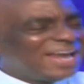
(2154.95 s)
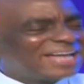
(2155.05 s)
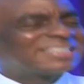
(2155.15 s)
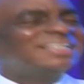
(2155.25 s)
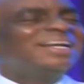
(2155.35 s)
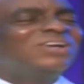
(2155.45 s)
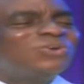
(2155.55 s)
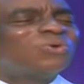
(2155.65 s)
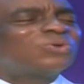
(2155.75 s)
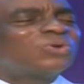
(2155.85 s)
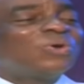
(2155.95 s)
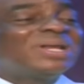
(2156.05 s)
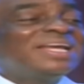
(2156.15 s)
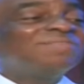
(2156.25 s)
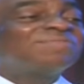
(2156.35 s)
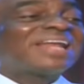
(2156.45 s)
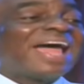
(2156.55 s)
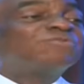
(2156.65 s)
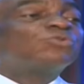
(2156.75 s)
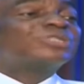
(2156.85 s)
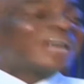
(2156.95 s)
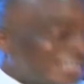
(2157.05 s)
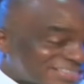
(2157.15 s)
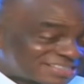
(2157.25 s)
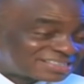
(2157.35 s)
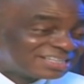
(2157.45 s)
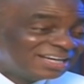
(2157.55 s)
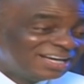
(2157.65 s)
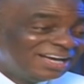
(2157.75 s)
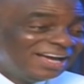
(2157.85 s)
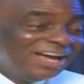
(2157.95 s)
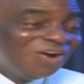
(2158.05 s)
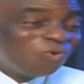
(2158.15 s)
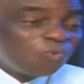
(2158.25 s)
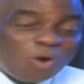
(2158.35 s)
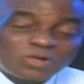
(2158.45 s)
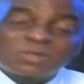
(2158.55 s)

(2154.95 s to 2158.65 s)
let don't, don't leave life to chance. What